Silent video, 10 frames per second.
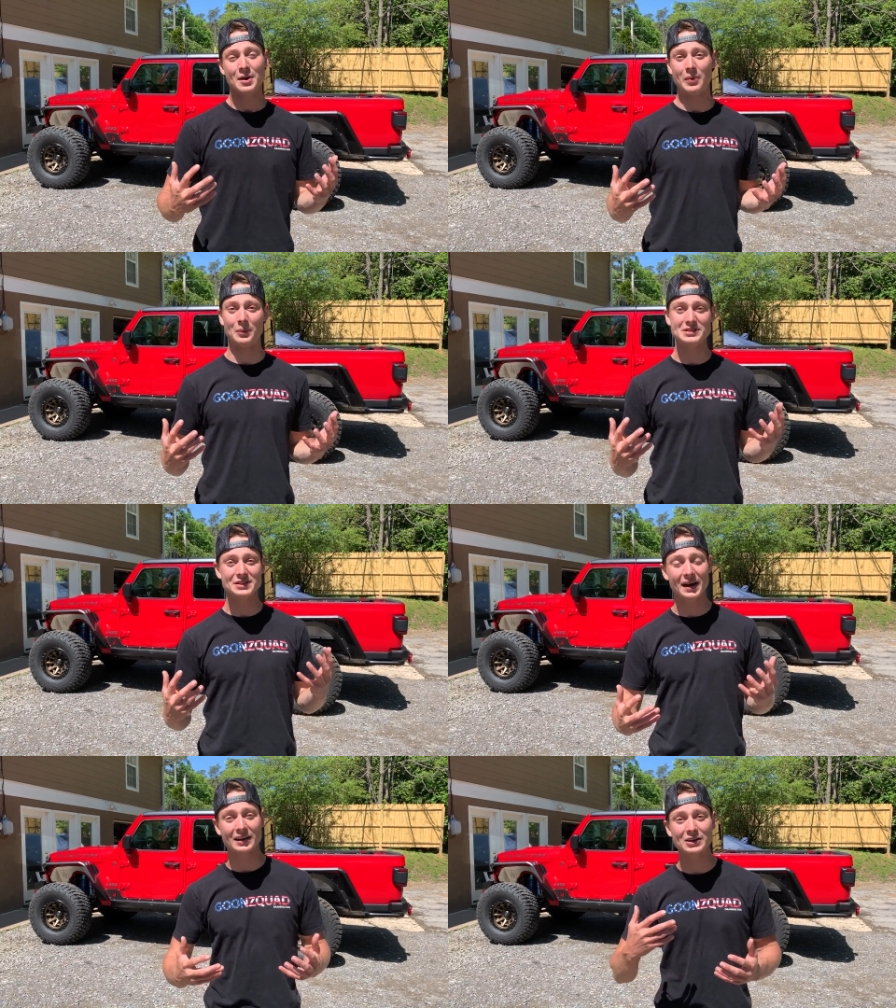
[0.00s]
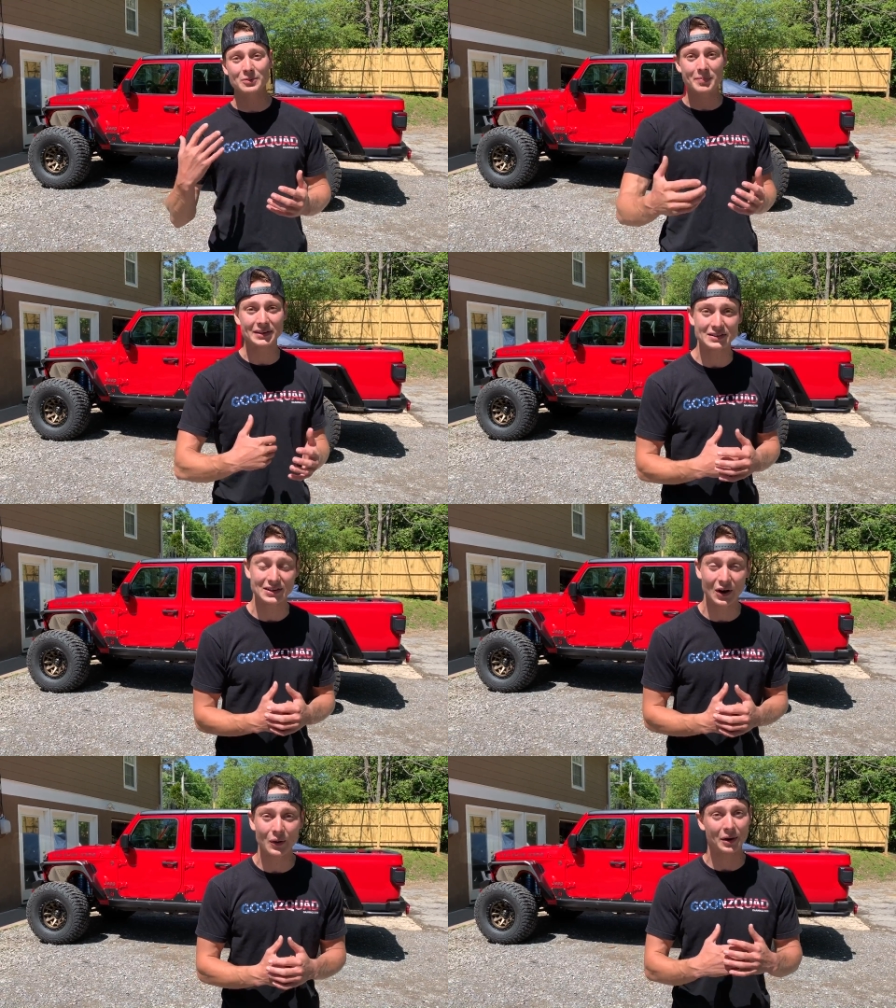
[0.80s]
but we still got a good bit to
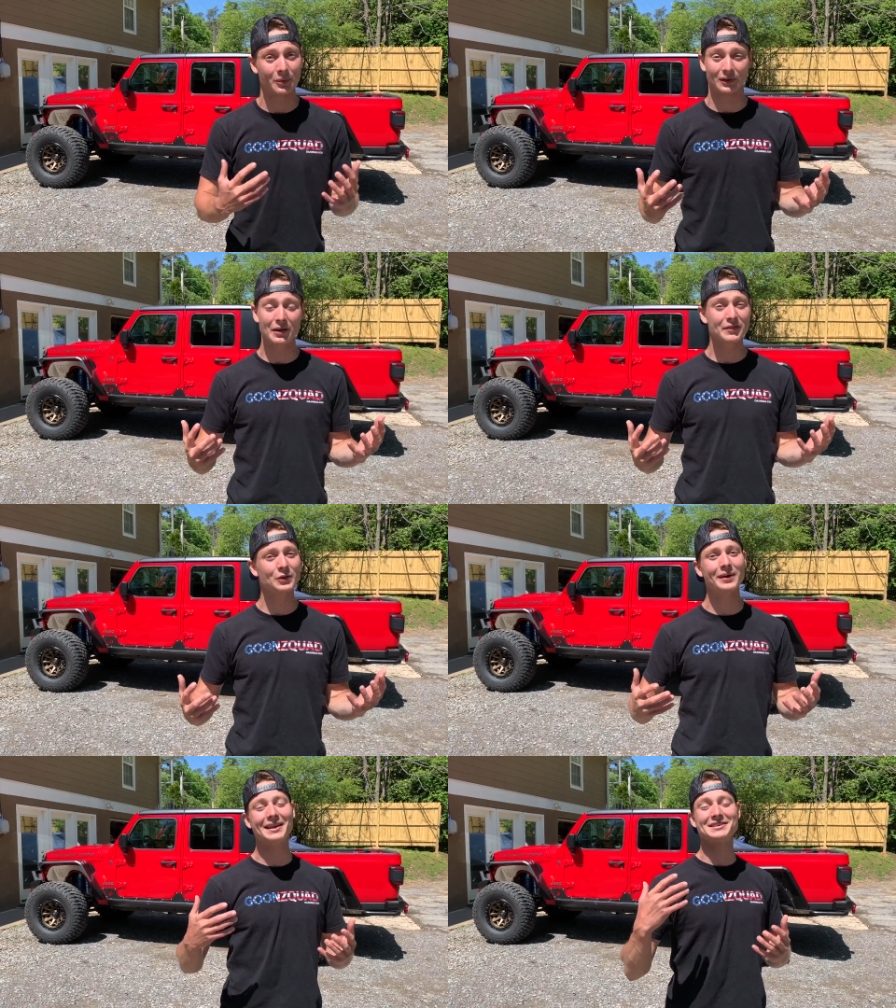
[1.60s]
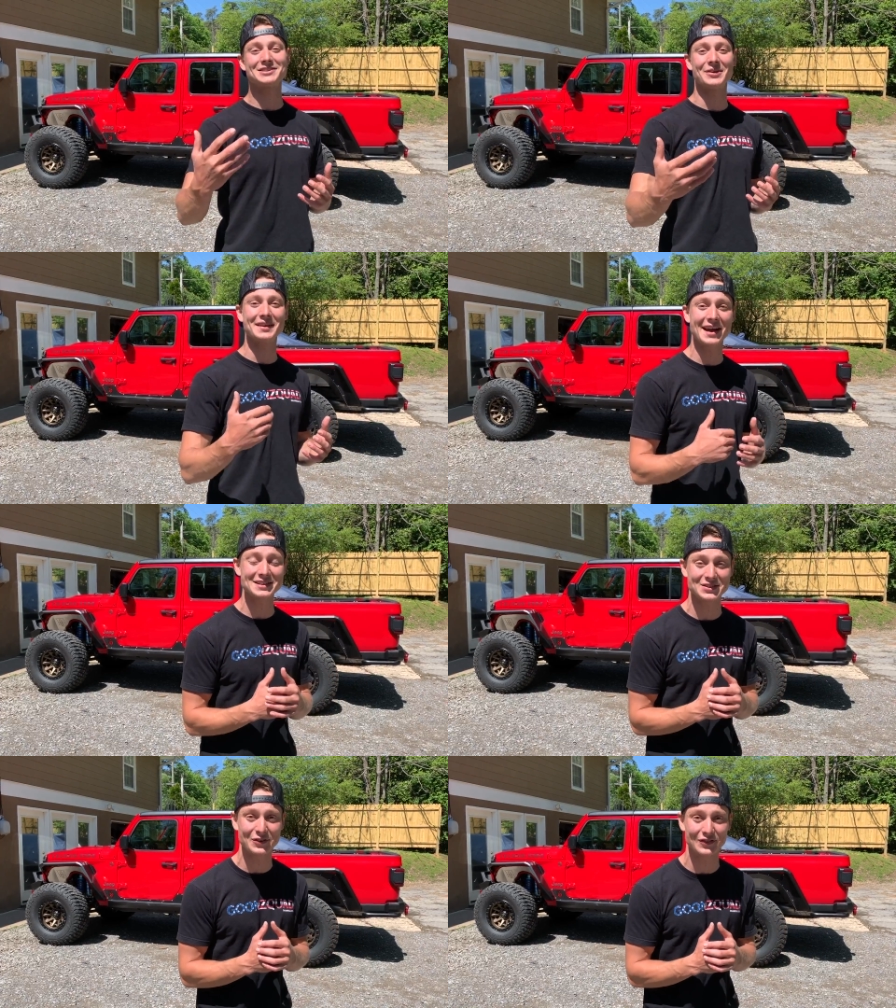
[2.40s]
go and we're loving the way that it's turning out
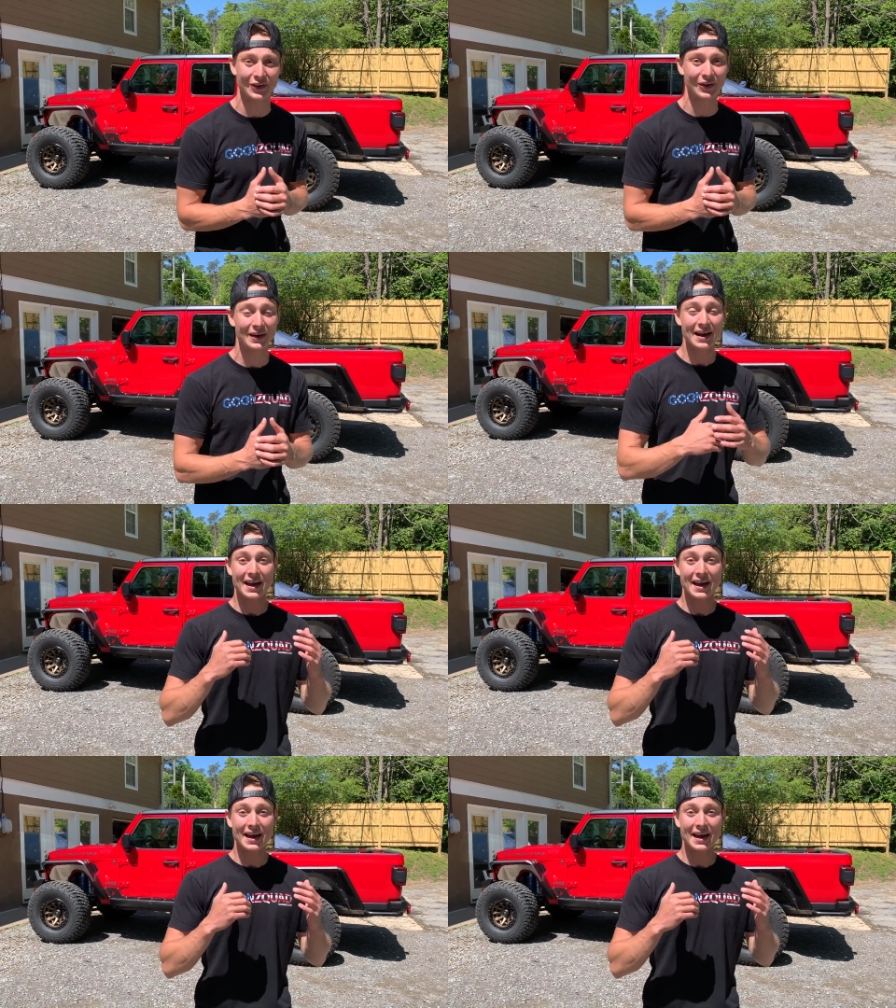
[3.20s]
so far.